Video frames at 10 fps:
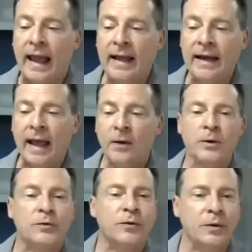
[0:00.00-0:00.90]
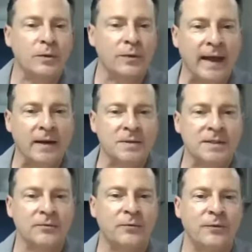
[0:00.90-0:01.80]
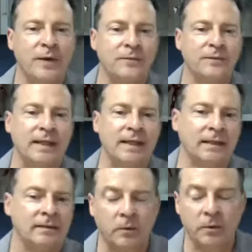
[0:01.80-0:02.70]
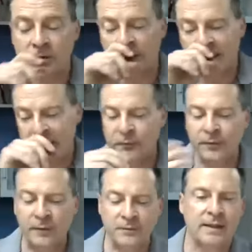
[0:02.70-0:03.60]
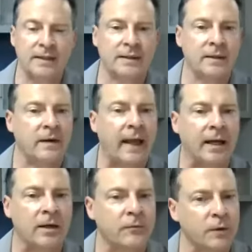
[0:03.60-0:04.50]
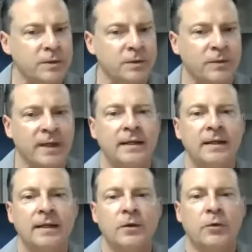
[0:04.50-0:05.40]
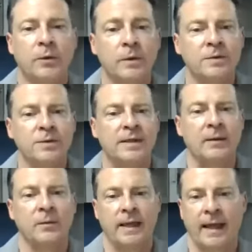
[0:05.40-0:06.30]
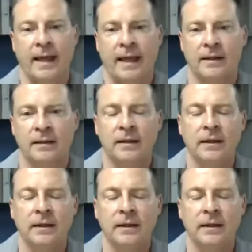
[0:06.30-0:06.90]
At our 2015, or sorry, at our 15-year anniversary cruise that we had,